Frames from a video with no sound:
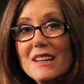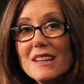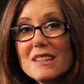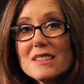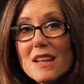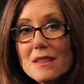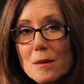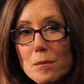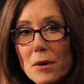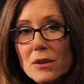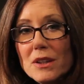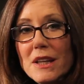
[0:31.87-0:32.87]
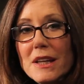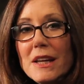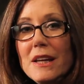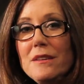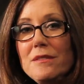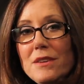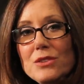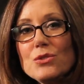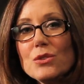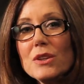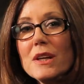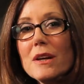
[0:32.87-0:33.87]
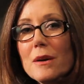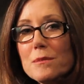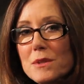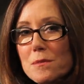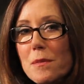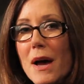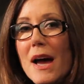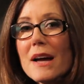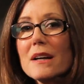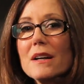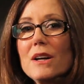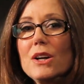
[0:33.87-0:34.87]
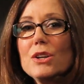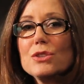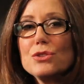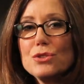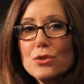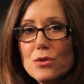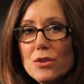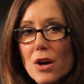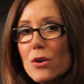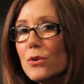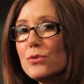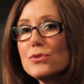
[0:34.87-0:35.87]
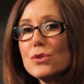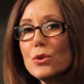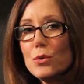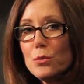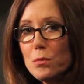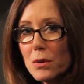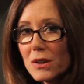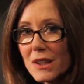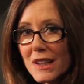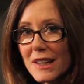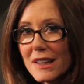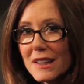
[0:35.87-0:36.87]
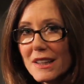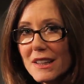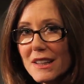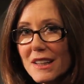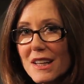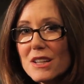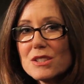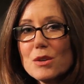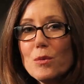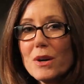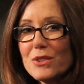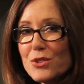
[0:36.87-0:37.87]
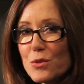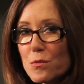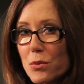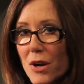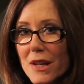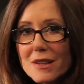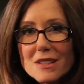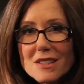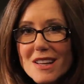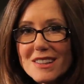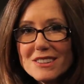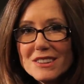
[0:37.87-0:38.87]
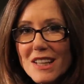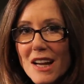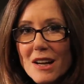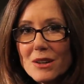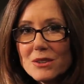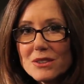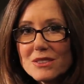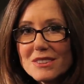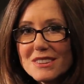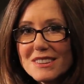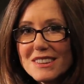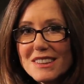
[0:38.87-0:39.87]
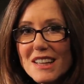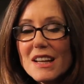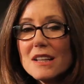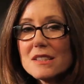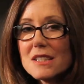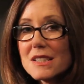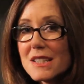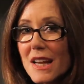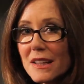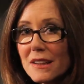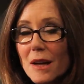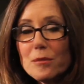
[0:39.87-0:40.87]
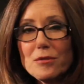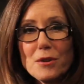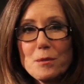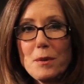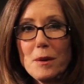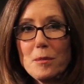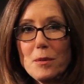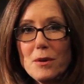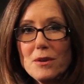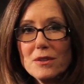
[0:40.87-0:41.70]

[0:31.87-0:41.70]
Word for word: is that the bullying eventually comes back to those who bully. So why don't you break the cycle now and stand up for people?